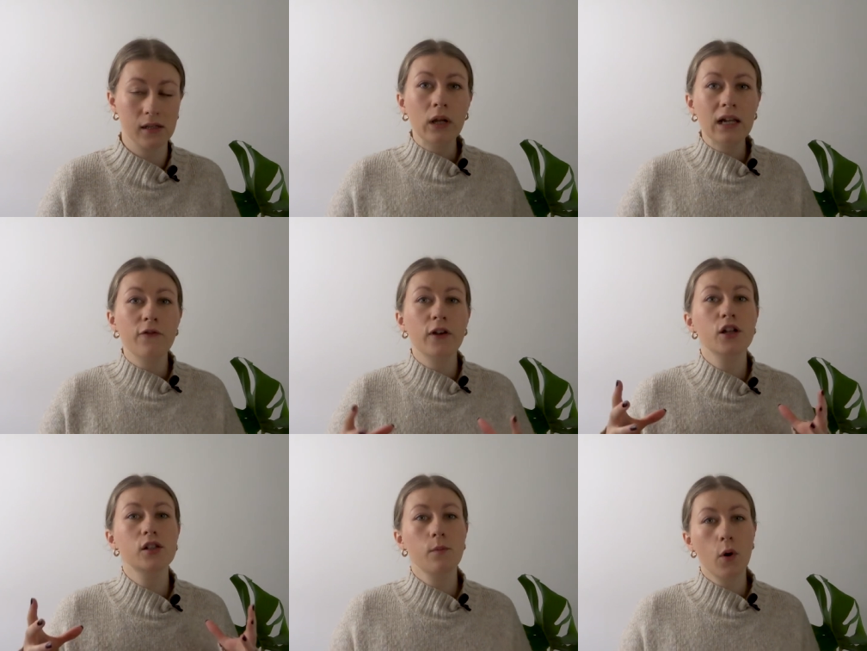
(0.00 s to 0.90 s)
We live in a
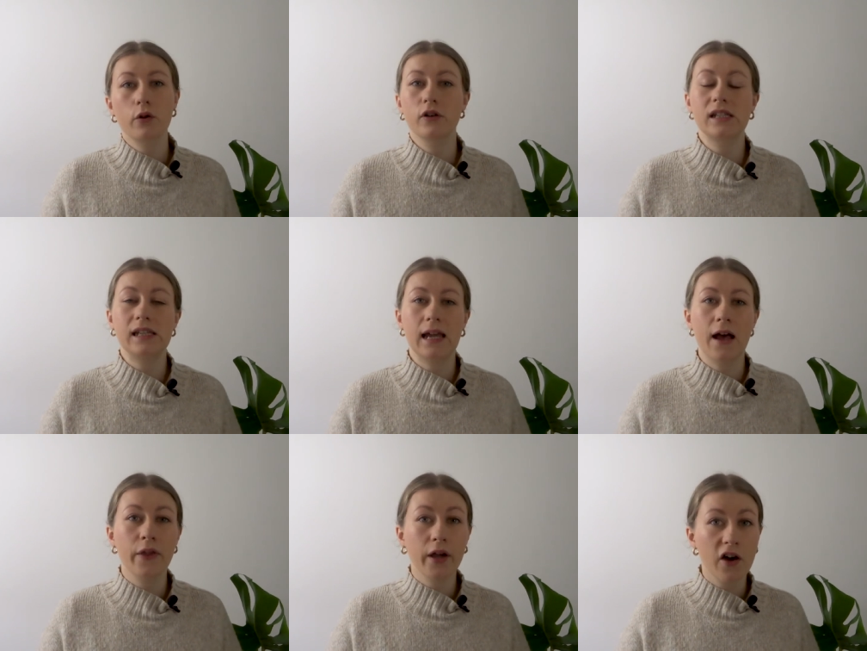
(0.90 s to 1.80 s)
democracy
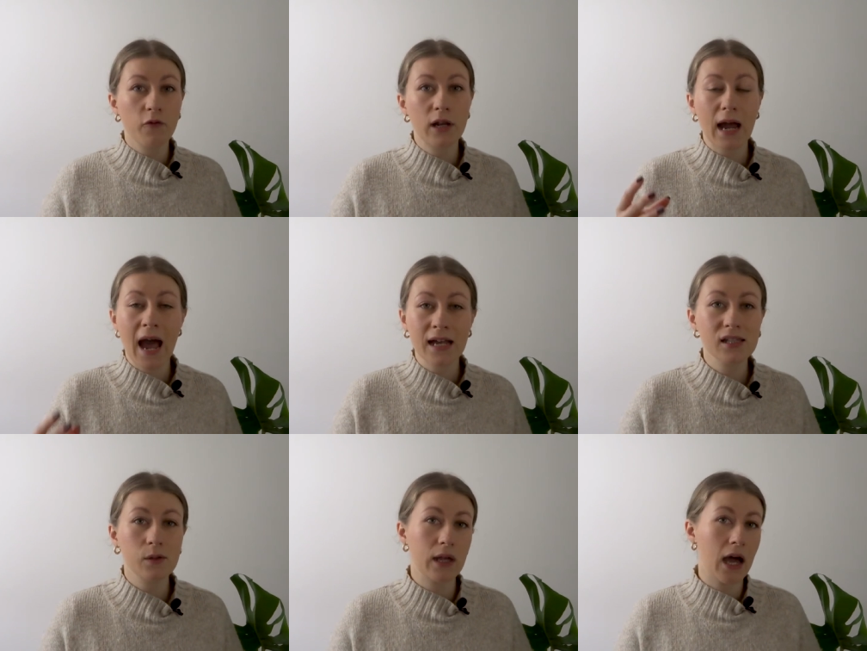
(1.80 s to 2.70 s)
and the government has
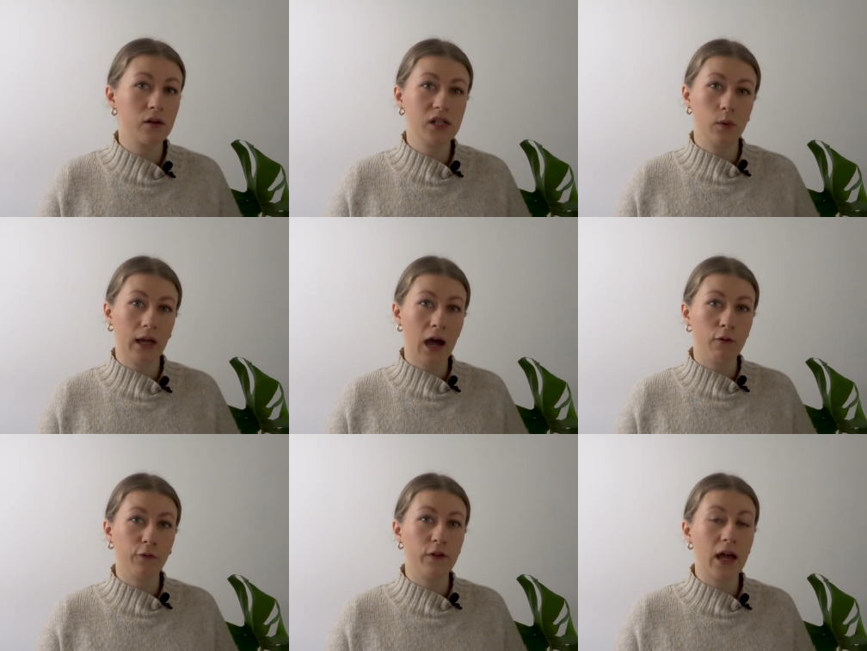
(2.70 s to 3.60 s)
to be held to
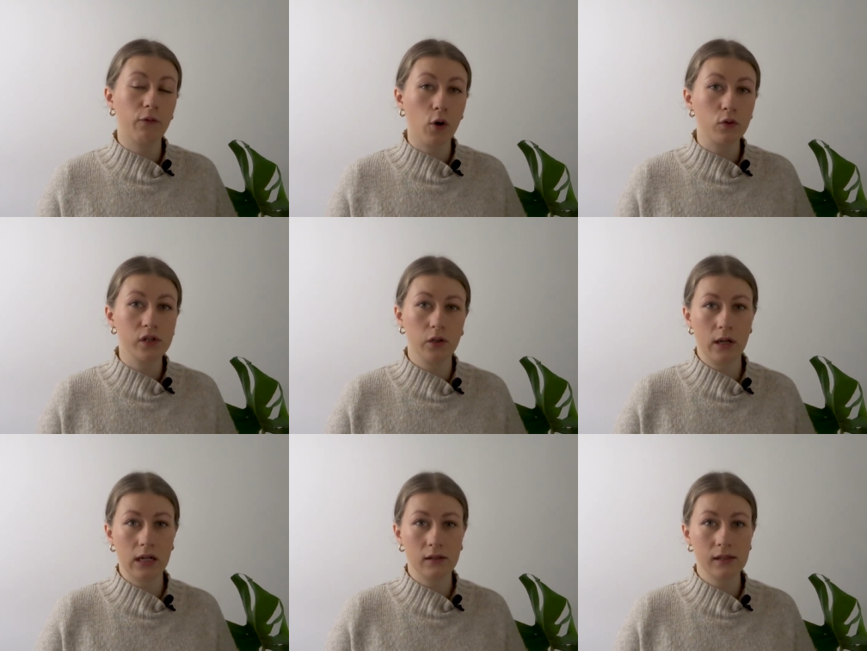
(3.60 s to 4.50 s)
account for their
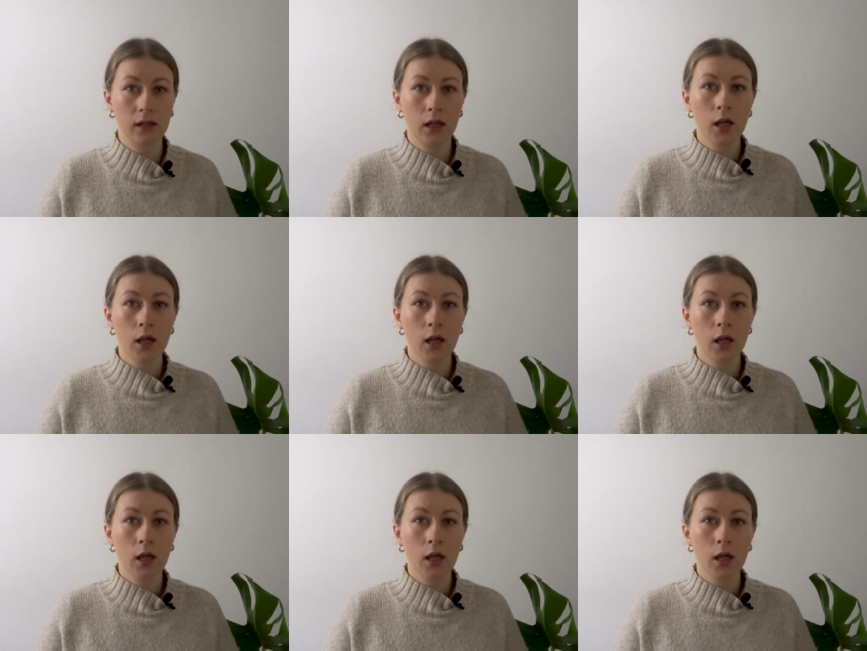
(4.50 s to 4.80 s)
wrongdoings.